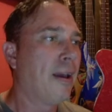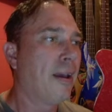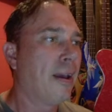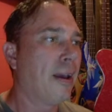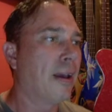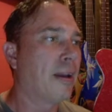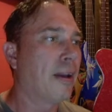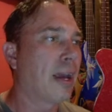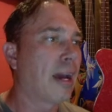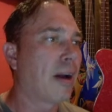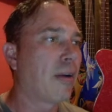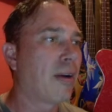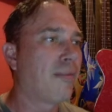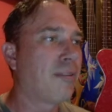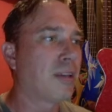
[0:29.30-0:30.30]
And
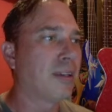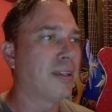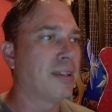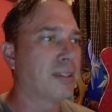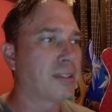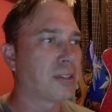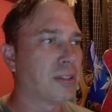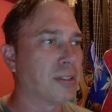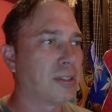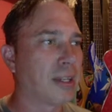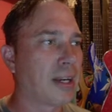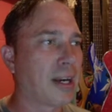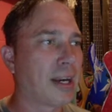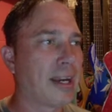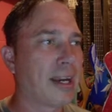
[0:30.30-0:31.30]
how I've done this is
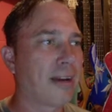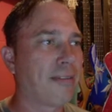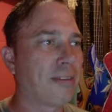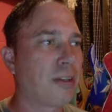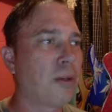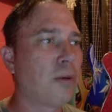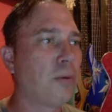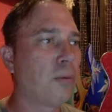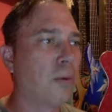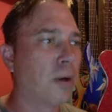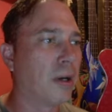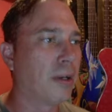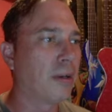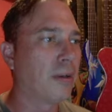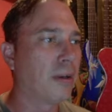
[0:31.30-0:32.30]
that I have
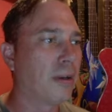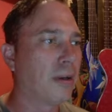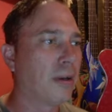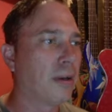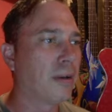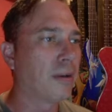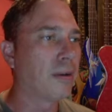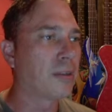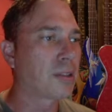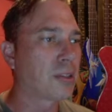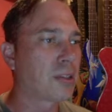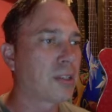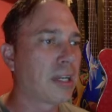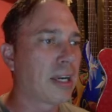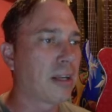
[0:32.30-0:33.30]
Q1
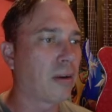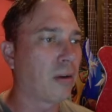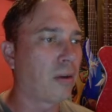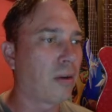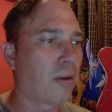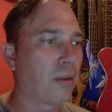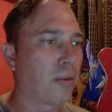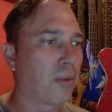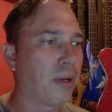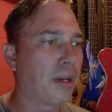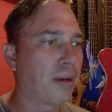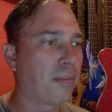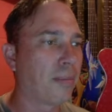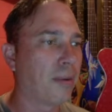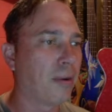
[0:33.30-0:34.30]
set all the way
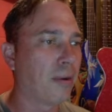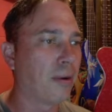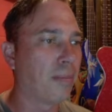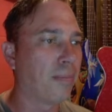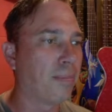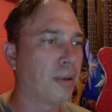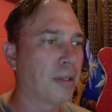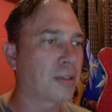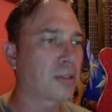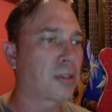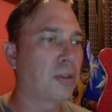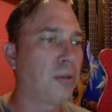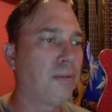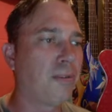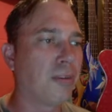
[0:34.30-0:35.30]
up on bus
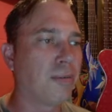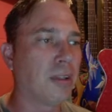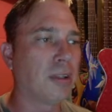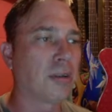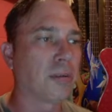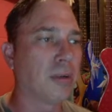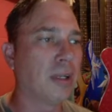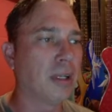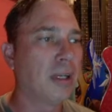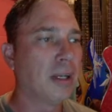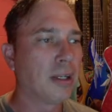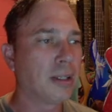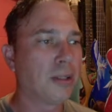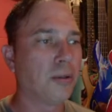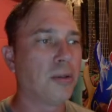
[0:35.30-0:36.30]
253,
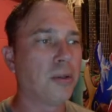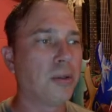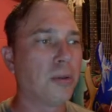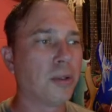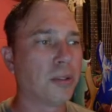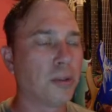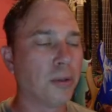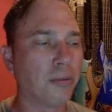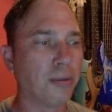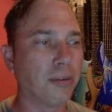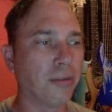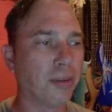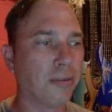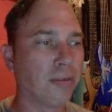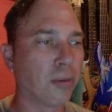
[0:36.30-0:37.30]
Q2 on
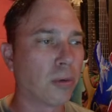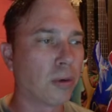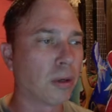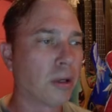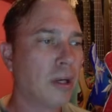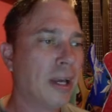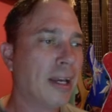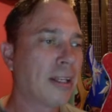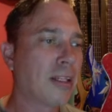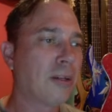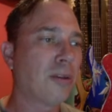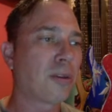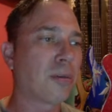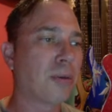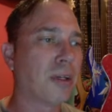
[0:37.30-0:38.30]
254,
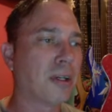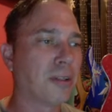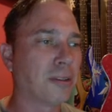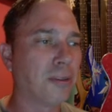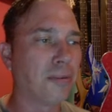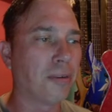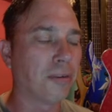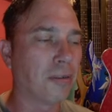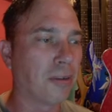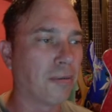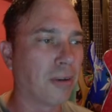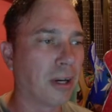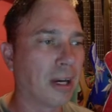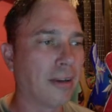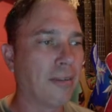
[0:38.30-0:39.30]
Q3 on
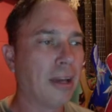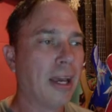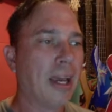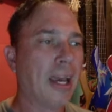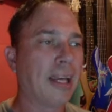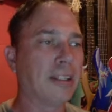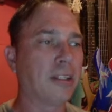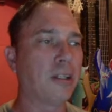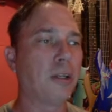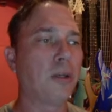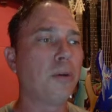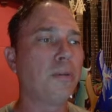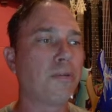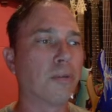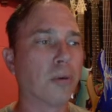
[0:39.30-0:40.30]
255, and
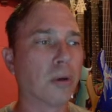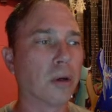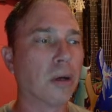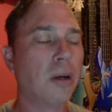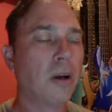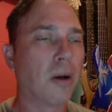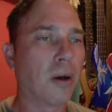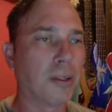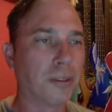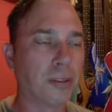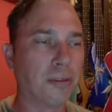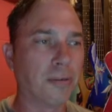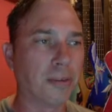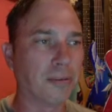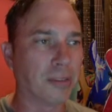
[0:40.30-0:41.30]
Q4 on
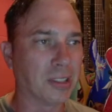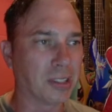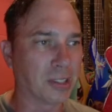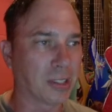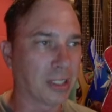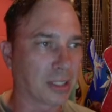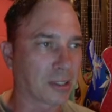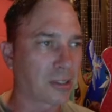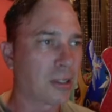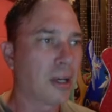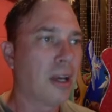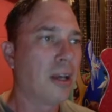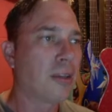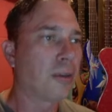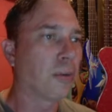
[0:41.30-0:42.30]
256.
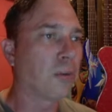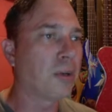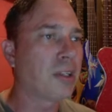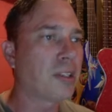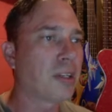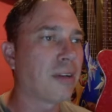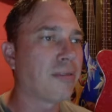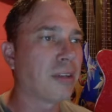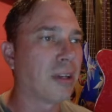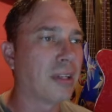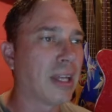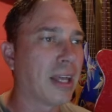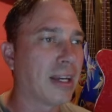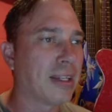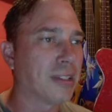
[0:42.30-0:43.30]
The reason I've
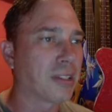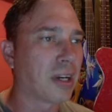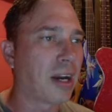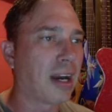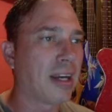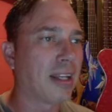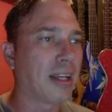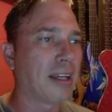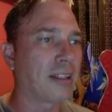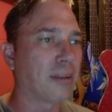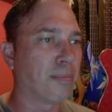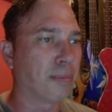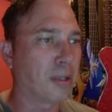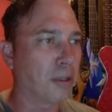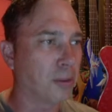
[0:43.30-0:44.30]
done that is I like
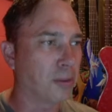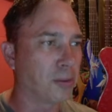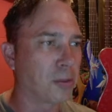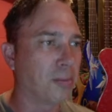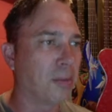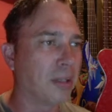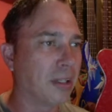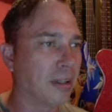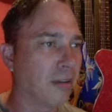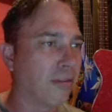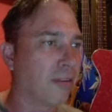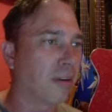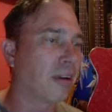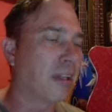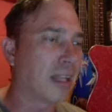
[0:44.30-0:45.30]
the cues to be at the
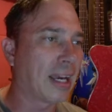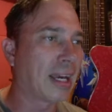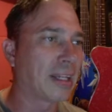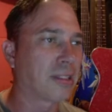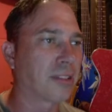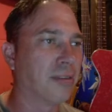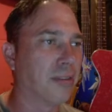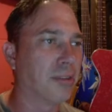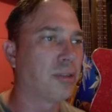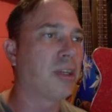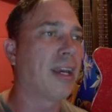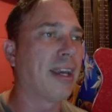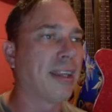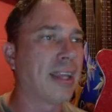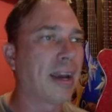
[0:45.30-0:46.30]
very last of the
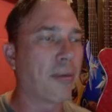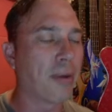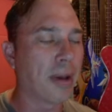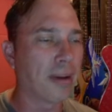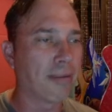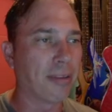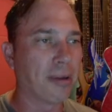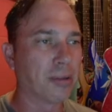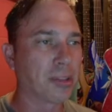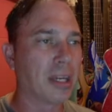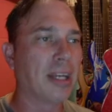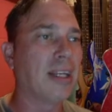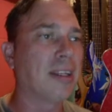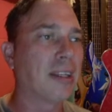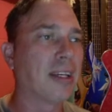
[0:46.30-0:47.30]
chain. That way, if there's
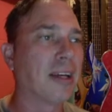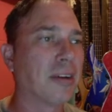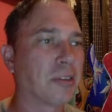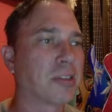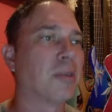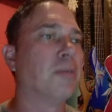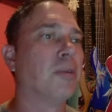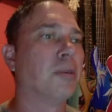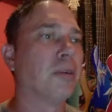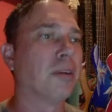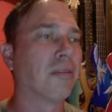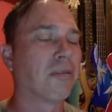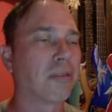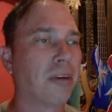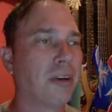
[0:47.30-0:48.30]
anything else I'm doing
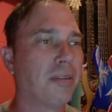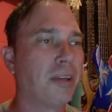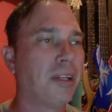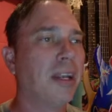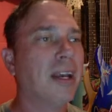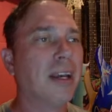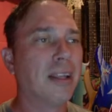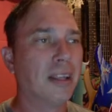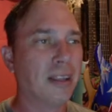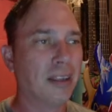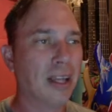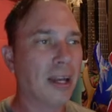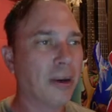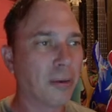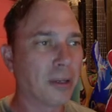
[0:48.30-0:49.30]
in front of it,
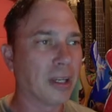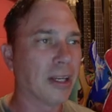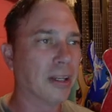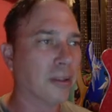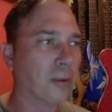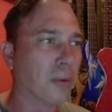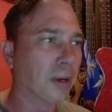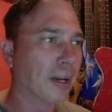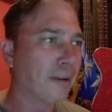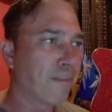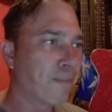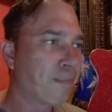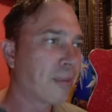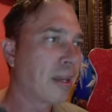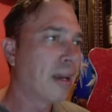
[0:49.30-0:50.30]
they don't get in the way.
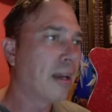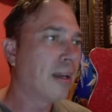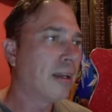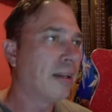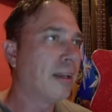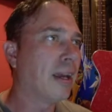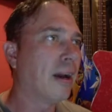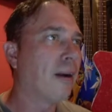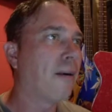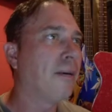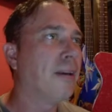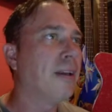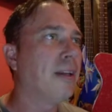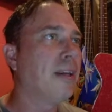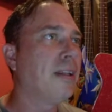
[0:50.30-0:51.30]

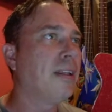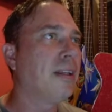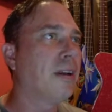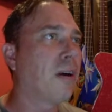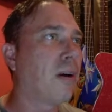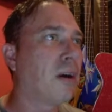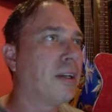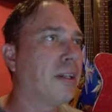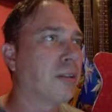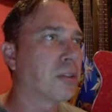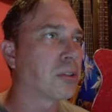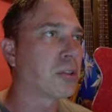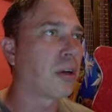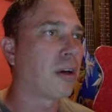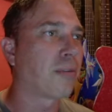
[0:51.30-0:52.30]
Now, in the audio
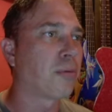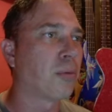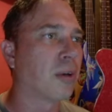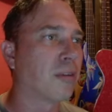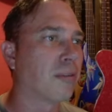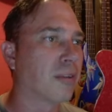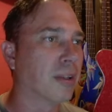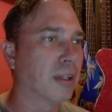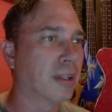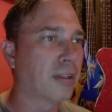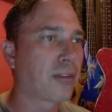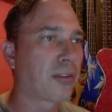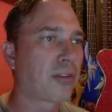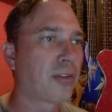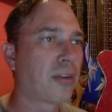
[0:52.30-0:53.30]
software for
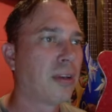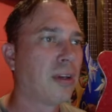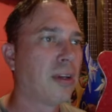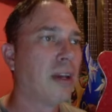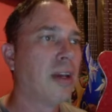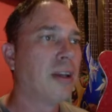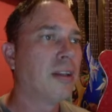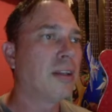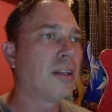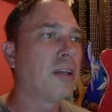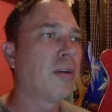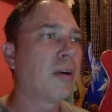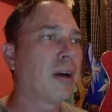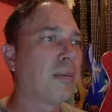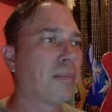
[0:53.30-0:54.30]
this, the
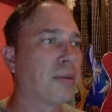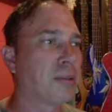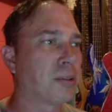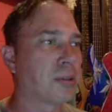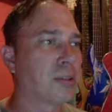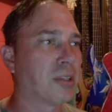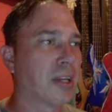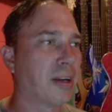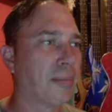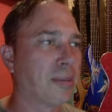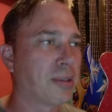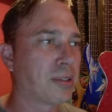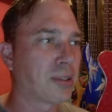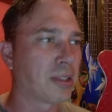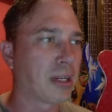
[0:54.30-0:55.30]
cue outputs are set
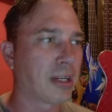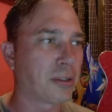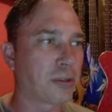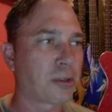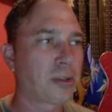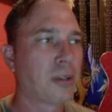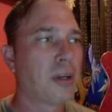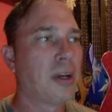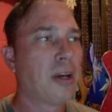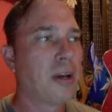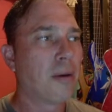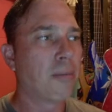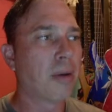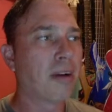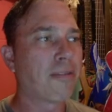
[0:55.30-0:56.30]
up as such.
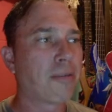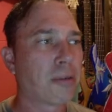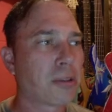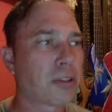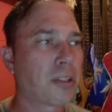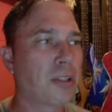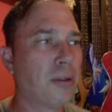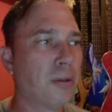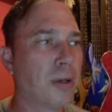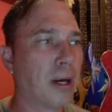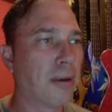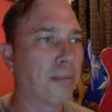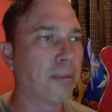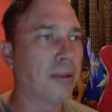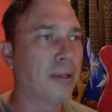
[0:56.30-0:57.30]
My first cue
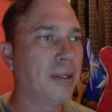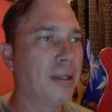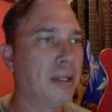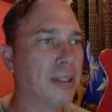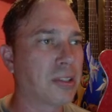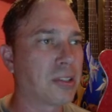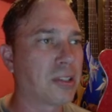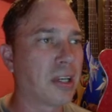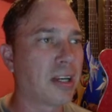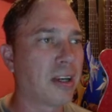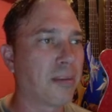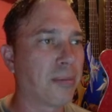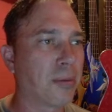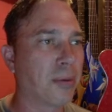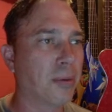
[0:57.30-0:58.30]
output is set
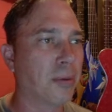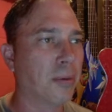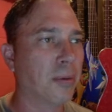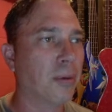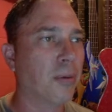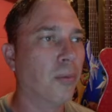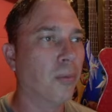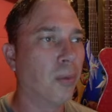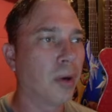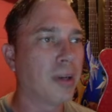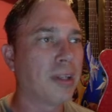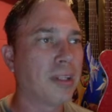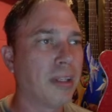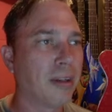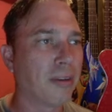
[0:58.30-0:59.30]
up through
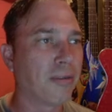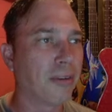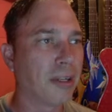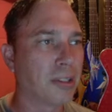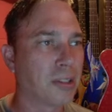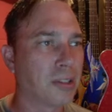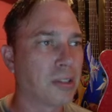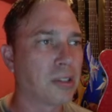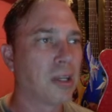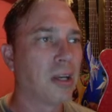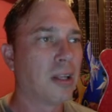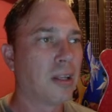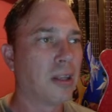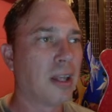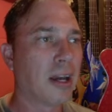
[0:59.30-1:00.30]
one of the interfaces,
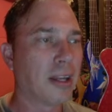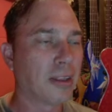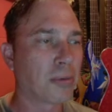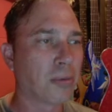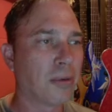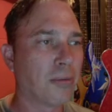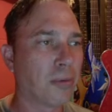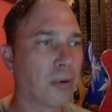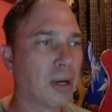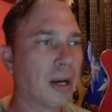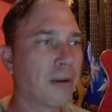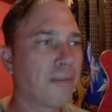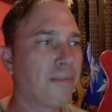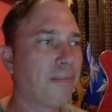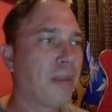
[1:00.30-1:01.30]
line 3-4
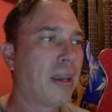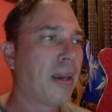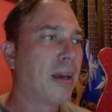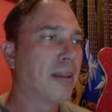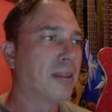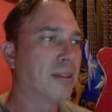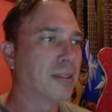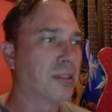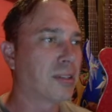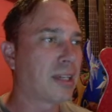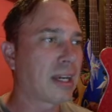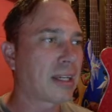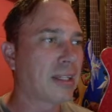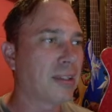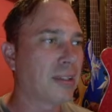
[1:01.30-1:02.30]
out. The
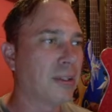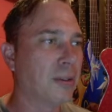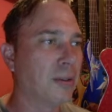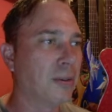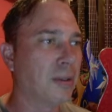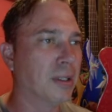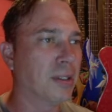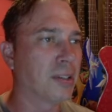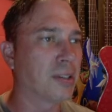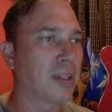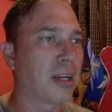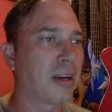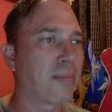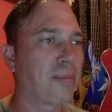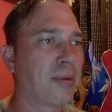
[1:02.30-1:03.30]
second cue is
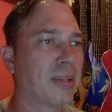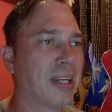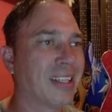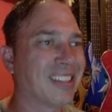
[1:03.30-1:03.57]
set up on that